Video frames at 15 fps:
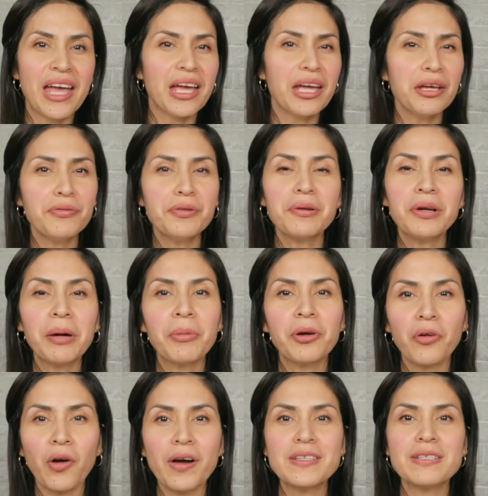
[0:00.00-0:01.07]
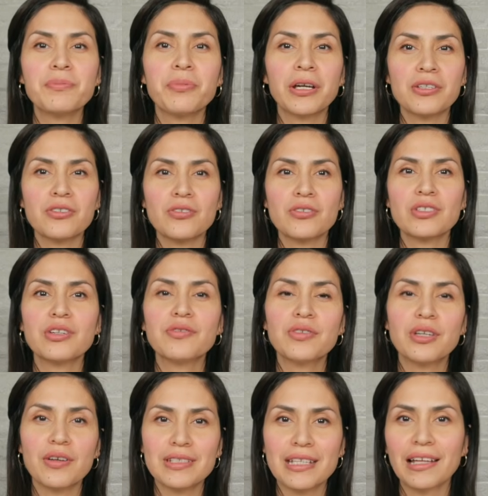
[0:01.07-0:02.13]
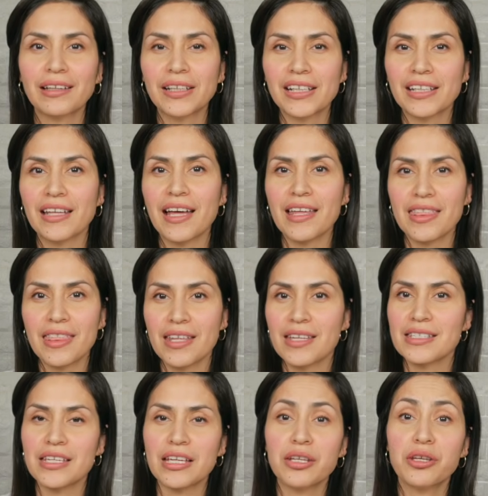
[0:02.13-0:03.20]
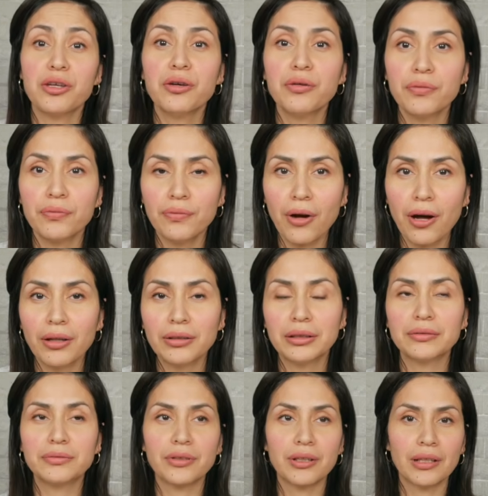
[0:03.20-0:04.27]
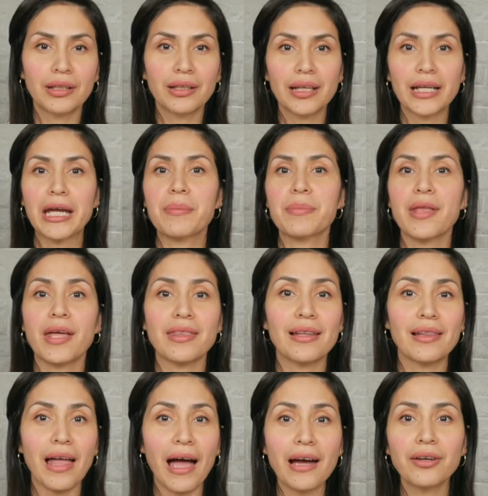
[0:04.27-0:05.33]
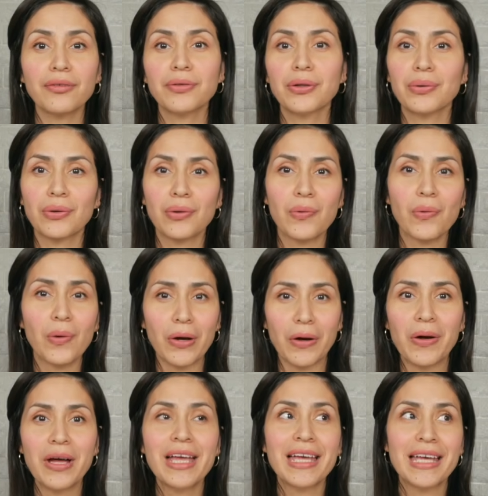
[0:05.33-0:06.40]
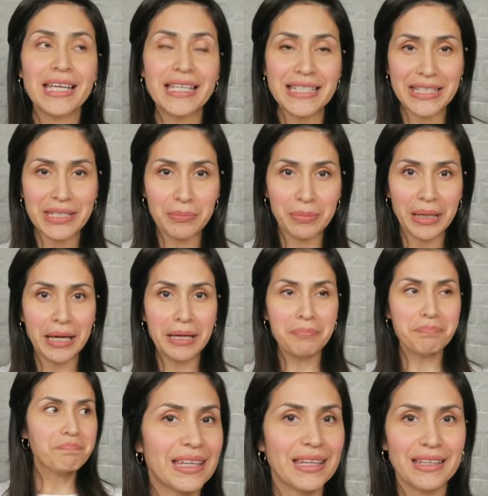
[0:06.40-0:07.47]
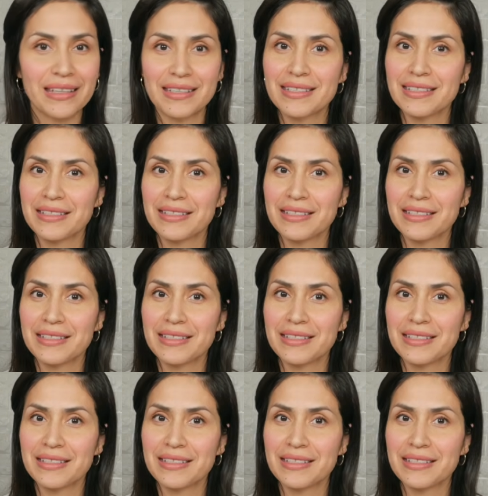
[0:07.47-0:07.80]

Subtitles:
If you come across pictures of nails that look like this and you've fallen for the claim that the lack of cuticle oil is to blame, it is